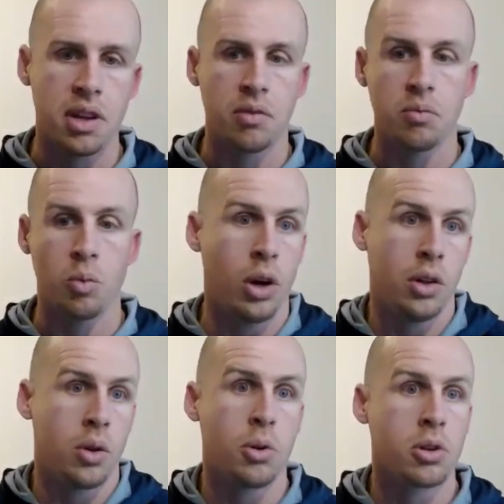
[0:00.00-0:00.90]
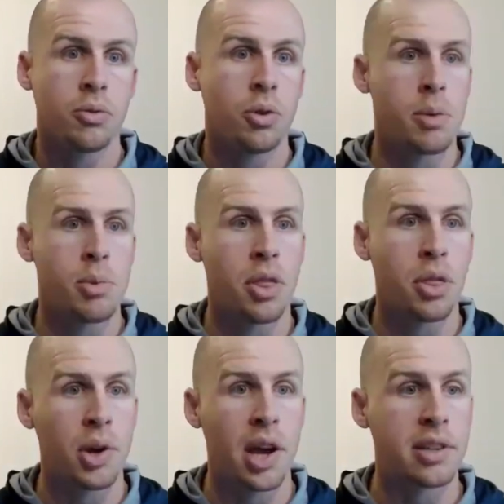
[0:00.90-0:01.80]
that, well, there must have only been
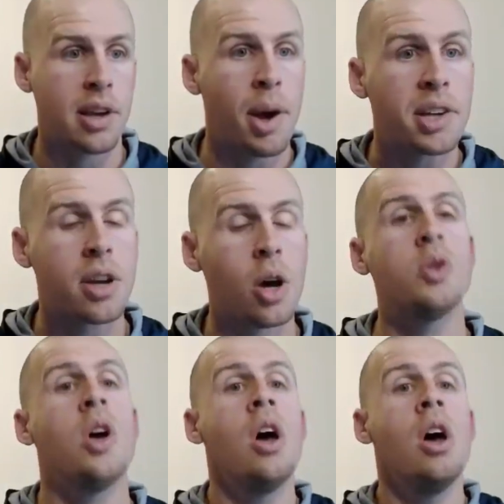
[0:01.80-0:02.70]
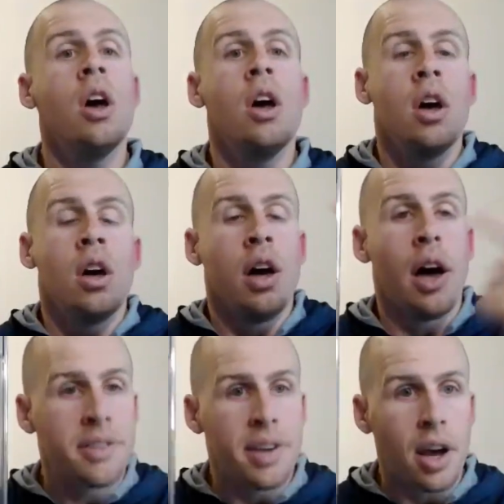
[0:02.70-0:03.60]
3 SI Mexicos
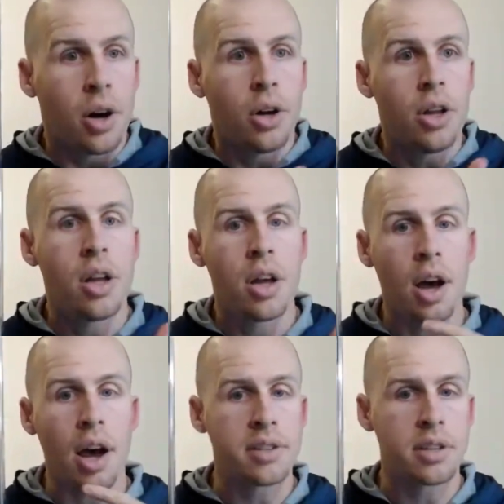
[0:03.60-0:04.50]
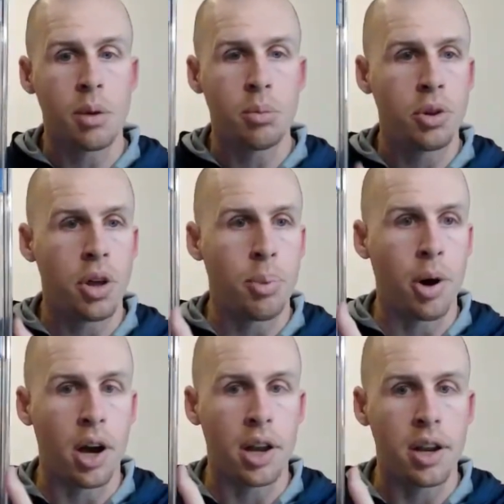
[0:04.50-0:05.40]
until I stumbled
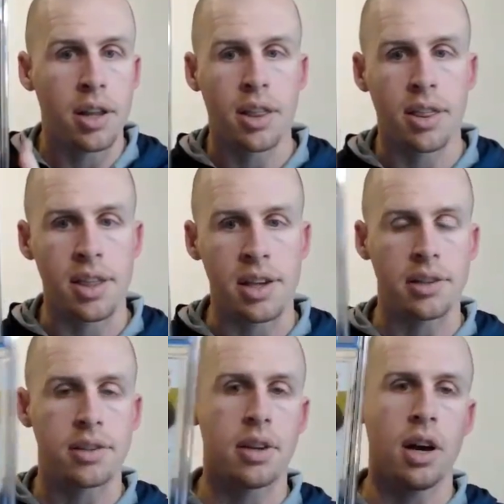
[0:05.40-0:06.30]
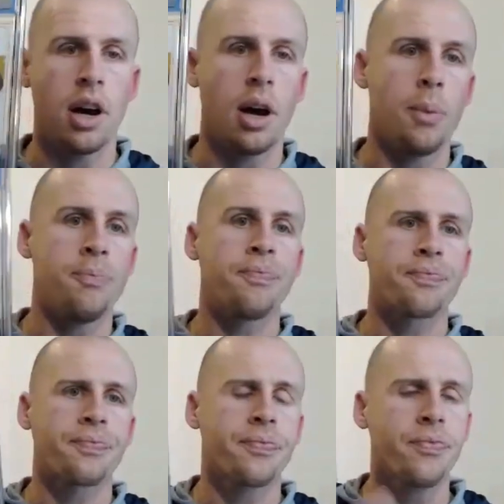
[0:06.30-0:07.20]
upon these. Well,
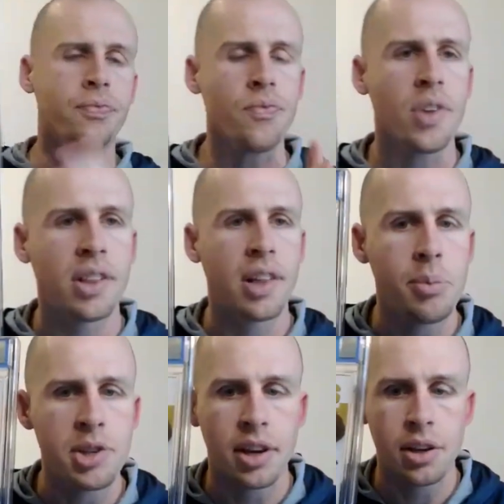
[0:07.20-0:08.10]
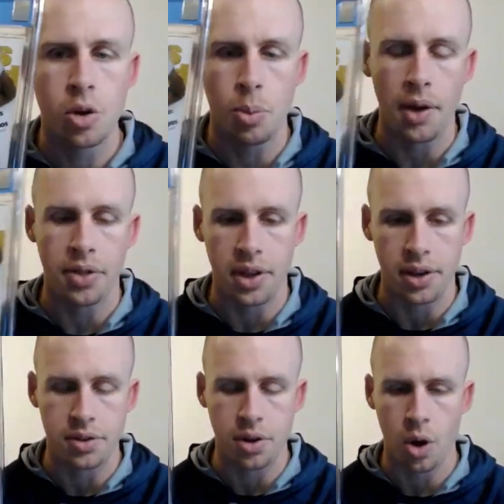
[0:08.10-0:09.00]
let me tell you about
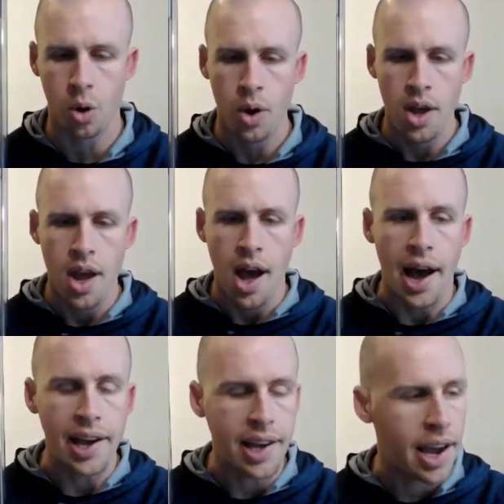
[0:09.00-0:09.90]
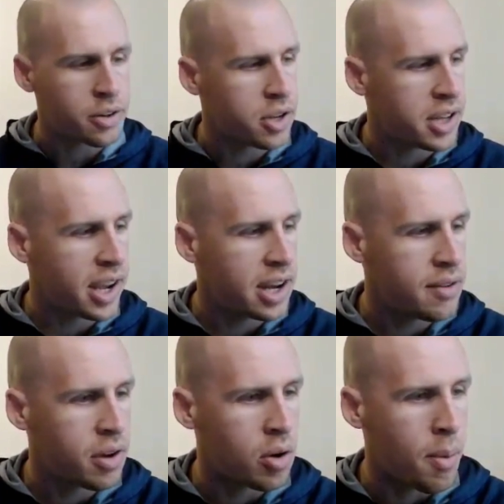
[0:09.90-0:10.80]
this. So I actually can't
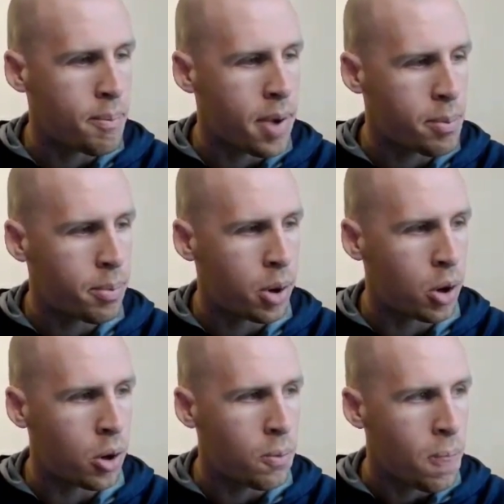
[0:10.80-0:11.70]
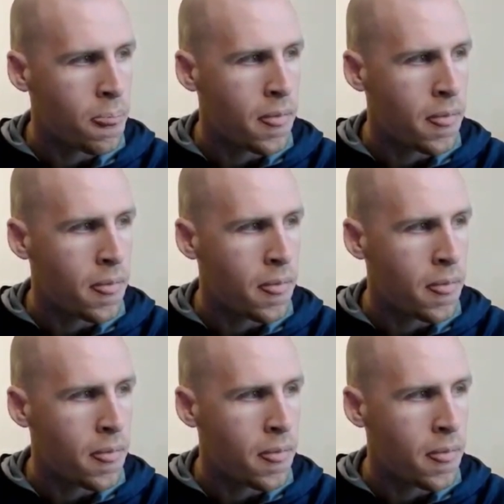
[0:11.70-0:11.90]
even remember